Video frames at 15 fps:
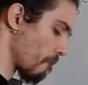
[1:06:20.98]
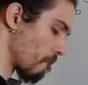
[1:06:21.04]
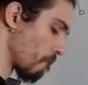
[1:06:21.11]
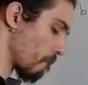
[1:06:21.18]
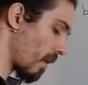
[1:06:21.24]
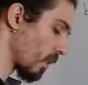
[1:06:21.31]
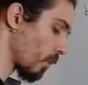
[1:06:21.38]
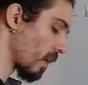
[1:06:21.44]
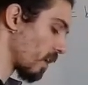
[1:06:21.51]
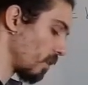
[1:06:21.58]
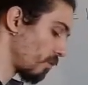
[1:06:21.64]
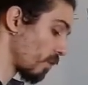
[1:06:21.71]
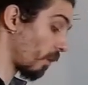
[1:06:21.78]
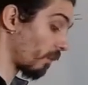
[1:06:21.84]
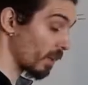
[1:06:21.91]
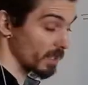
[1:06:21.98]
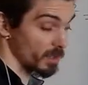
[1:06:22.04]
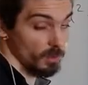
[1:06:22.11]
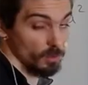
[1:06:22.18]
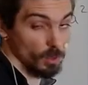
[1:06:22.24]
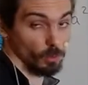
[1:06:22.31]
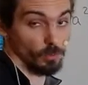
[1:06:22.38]
by the way, if you already
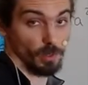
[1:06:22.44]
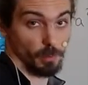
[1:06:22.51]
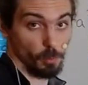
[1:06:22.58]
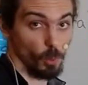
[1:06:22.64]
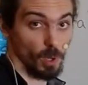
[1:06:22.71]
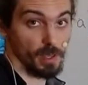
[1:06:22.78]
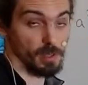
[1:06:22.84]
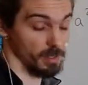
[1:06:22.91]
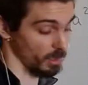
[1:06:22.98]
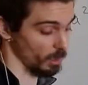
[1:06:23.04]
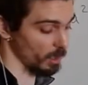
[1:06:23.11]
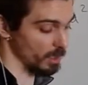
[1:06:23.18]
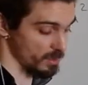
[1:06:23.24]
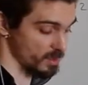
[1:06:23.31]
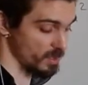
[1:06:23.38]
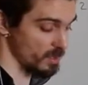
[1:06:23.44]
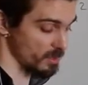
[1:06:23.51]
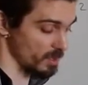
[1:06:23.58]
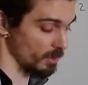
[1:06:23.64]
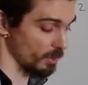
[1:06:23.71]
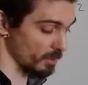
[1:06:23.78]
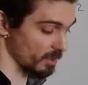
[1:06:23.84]
know the way, it's easy
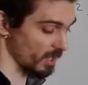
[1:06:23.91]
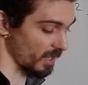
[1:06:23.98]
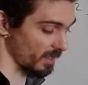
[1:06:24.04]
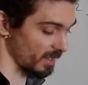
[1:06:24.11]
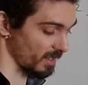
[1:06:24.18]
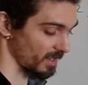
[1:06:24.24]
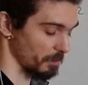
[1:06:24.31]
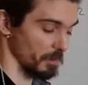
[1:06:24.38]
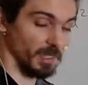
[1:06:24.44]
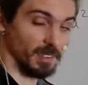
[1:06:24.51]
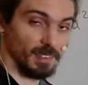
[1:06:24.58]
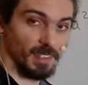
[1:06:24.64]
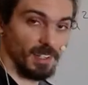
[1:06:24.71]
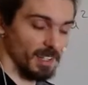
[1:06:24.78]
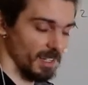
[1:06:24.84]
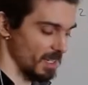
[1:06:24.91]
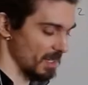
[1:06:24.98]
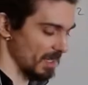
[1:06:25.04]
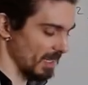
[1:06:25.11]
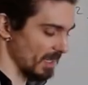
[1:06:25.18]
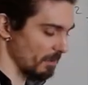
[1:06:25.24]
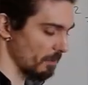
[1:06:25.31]
to say this, but
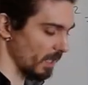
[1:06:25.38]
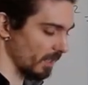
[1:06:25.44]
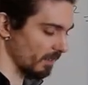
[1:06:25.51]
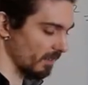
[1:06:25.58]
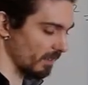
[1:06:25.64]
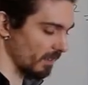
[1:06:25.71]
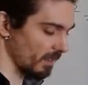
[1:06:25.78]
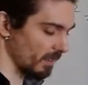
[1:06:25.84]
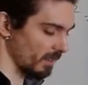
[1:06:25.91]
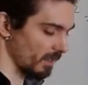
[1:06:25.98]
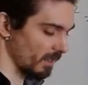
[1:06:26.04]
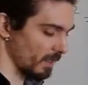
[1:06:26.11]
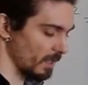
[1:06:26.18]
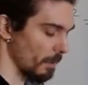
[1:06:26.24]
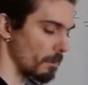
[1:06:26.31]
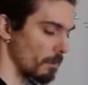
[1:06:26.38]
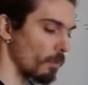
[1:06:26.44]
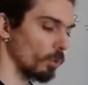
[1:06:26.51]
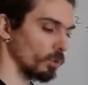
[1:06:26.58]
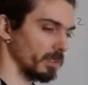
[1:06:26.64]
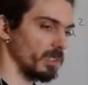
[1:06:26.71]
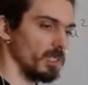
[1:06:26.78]
but uh, the
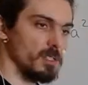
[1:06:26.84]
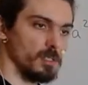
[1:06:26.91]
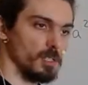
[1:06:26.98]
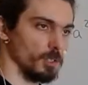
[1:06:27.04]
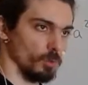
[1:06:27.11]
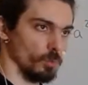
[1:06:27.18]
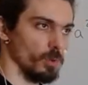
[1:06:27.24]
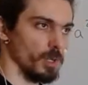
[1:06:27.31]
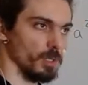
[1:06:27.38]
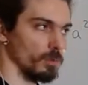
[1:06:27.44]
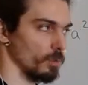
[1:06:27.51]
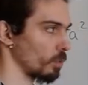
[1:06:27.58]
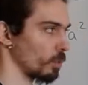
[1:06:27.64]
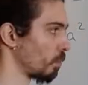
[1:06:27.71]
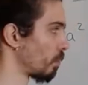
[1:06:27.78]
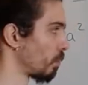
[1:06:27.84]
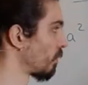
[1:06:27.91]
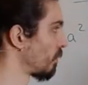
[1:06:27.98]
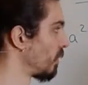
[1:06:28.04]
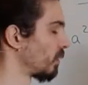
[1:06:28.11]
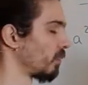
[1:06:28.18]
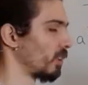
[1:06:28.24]
most easiest way to prove
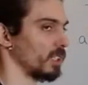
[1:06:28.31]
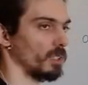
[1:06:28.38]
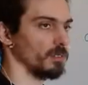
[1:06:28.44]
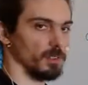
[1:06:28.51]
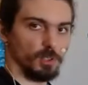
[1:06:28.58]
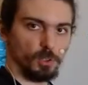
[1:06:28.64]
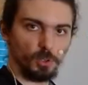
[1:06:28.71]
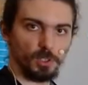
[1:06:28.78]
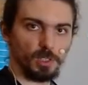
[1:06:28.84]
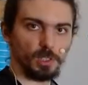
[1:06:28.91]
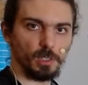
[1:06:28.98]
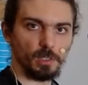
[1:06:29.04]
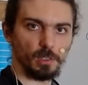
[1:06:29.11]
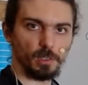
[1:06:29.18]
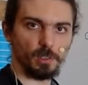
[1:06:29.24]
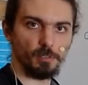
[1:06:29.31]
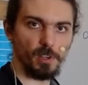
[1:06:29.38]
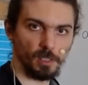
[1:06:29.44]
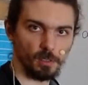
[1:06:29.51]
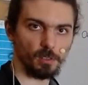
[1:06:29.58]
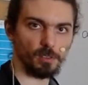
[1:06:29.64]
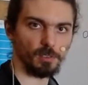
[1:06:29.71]
this result is using uh,
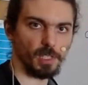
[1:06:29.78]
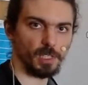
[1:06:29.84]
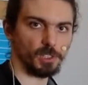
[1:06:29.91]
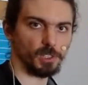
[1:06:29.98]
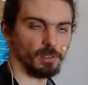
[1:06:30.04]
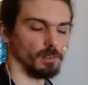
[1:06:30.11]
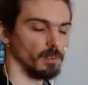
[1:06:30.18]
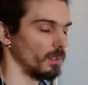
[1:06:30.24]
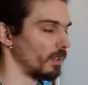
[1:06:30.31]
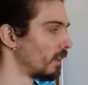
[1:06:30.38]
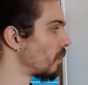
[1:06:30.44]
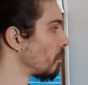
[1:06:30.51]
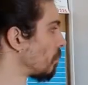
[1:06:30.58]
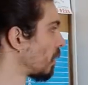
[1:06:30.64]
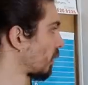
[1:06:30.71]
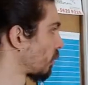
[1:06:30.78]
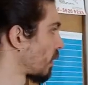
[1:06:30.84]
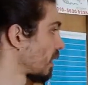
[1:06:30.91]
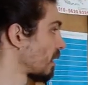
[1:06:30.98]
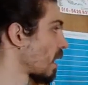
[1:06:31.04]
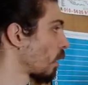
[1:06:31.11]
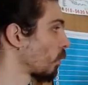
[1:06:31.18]
vector notation. But right
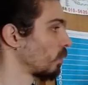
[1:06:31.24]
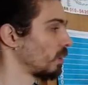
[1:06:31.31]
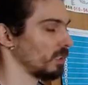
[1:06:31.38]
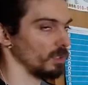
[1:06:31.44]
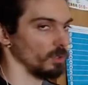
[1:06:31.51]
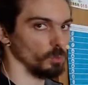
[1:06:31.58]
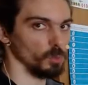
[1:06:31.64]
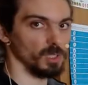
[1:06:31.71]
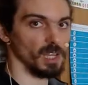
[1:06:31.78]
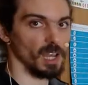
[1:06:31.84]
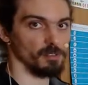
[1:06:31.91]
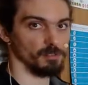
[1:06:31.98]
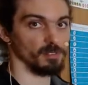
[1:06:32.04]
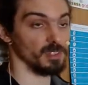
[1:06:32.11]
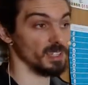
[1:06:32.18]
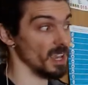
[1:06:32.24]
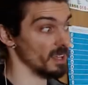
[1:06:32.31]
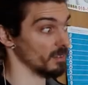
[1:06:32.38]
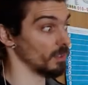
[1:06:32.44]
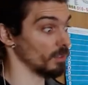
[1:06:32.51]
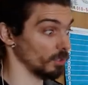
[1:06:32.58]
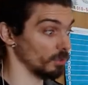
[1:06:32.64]
now we, we haven't yet
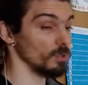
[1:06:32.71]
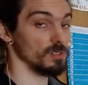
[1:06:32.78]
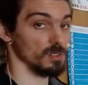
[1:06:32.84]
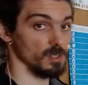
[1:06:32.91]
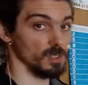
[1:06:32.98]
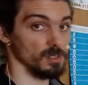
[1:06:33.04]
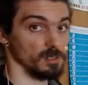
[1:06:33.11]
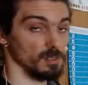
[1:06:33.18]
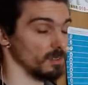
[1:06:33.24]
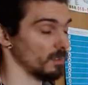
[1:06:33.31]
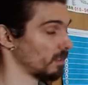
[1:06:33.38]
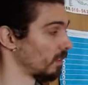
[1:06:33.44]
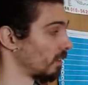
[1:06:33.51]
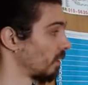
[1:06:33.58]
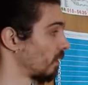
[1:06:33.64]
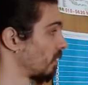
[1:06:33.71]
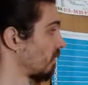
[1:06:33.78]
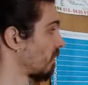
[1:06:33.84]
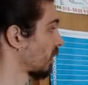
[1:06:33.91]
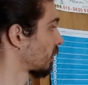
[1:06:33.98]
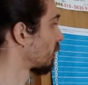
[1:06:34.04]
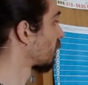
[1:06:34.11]
introduced this uh,
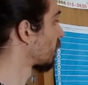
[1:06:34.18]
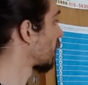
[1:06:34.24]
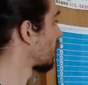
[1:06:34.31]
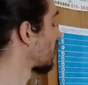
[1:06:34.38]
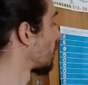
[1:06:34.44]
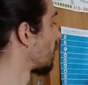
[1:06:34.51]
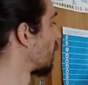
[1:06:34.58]
vector notation,